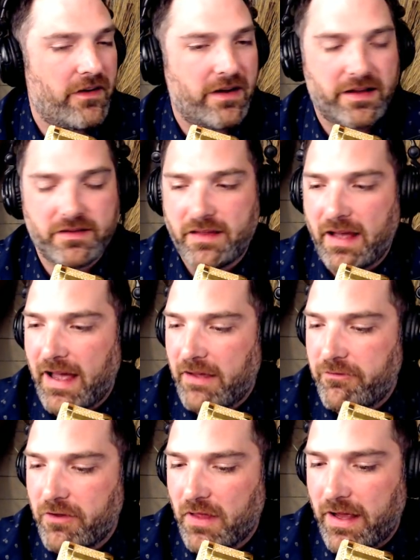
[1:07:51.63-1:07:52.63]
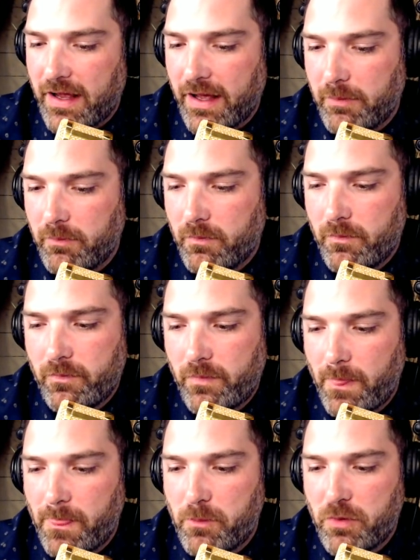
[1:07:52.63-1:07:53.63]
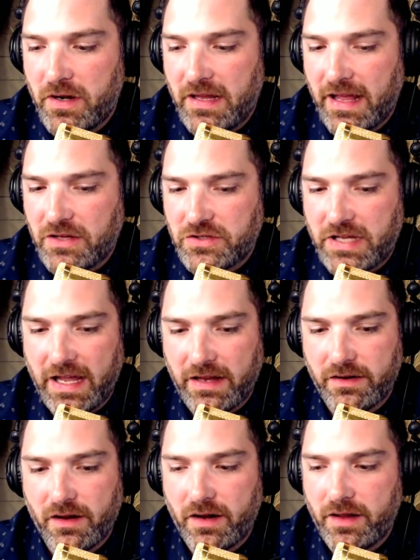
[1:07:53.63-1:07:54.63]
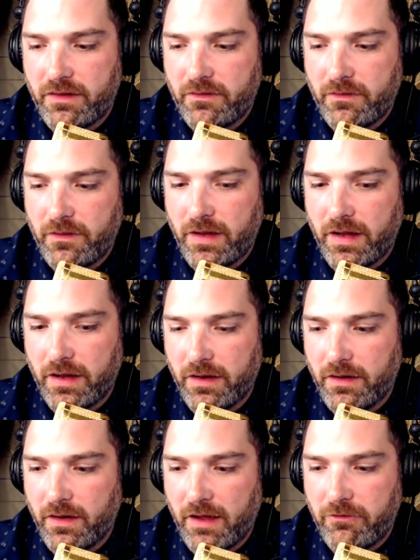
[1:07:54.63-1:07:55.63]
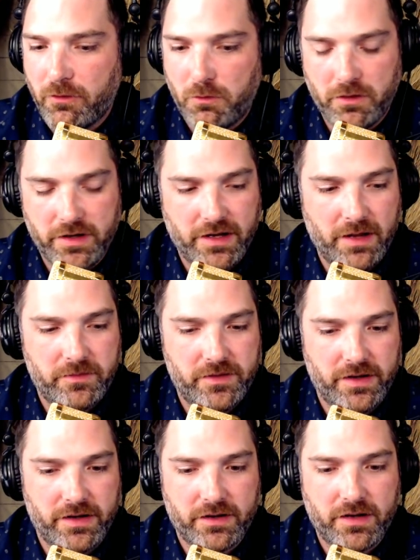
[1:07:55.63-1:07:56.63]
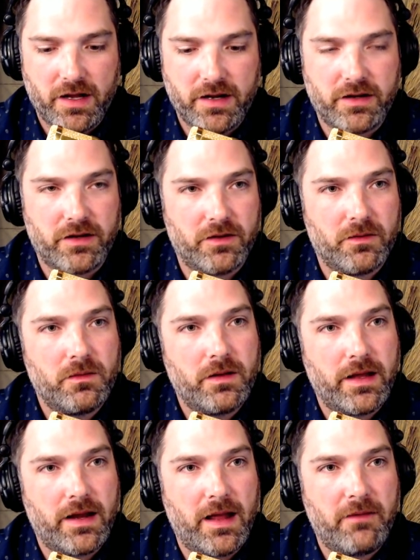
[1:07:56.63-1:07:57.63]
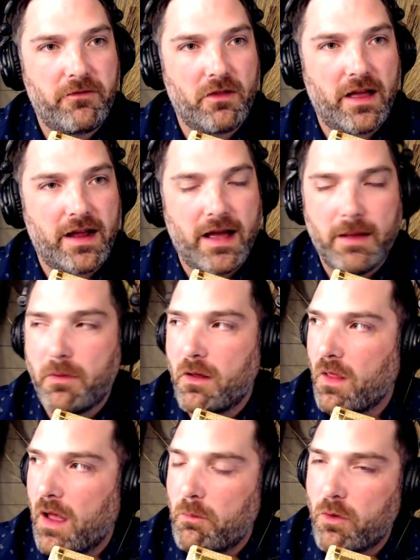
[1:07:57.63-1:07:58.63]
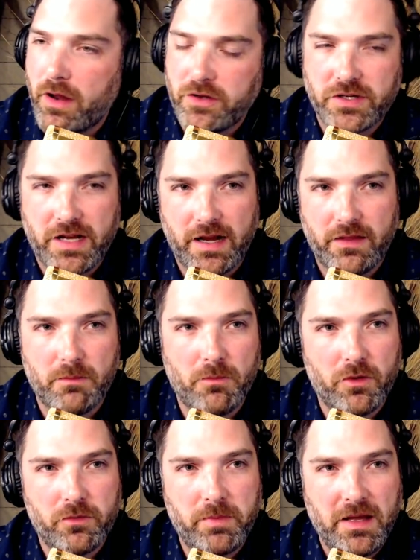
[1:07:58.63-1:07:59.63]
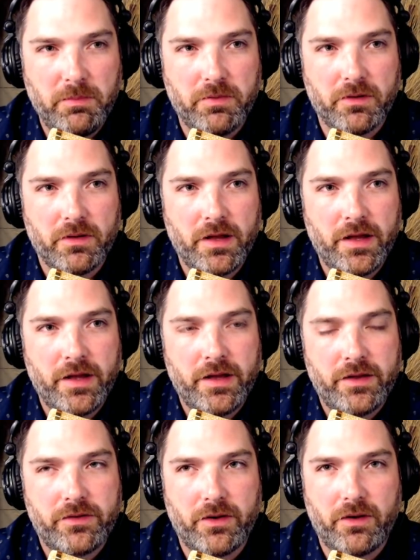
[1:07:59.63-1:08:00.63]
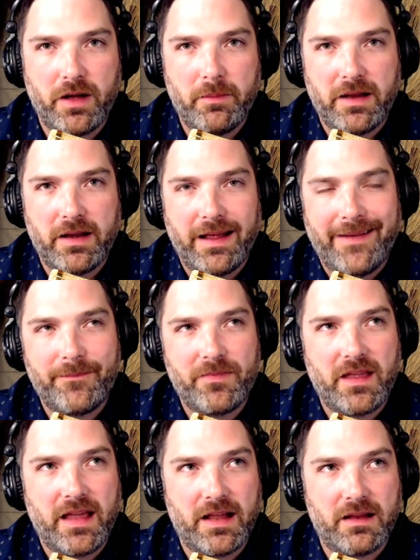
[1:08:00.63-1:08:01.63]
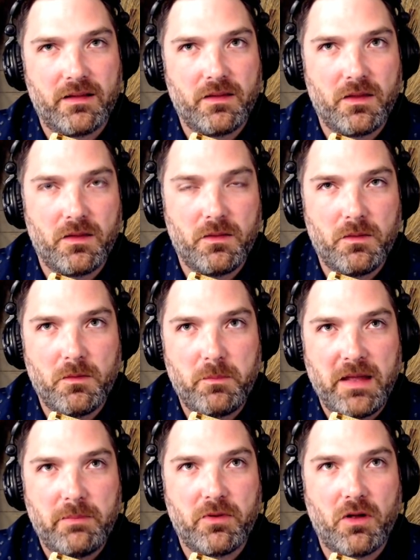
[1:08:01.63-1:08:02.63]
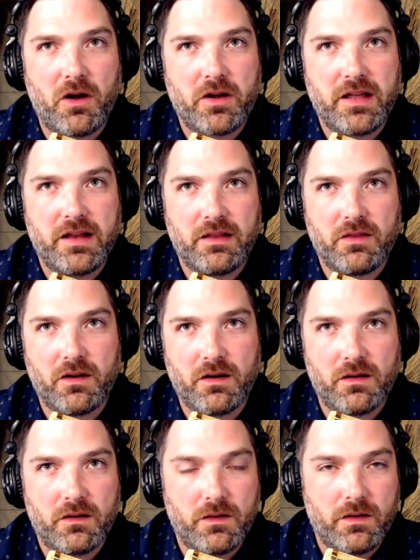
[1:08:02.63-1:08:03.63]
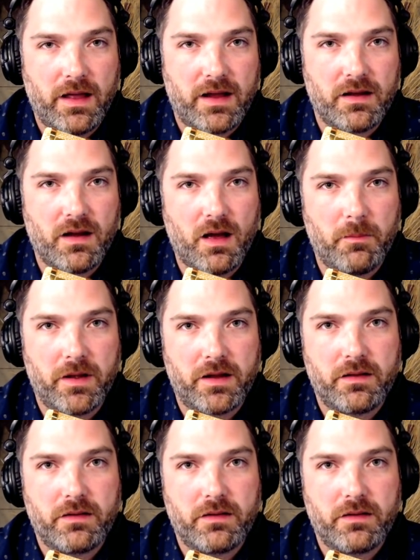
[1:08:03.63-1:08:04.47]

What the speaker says: is that I feel like I'm pretty educated on it, and I feel really dumb sitting here talking to you. And I feel like I'm a lot more educated than most people. So, I mean, and people are getting their economic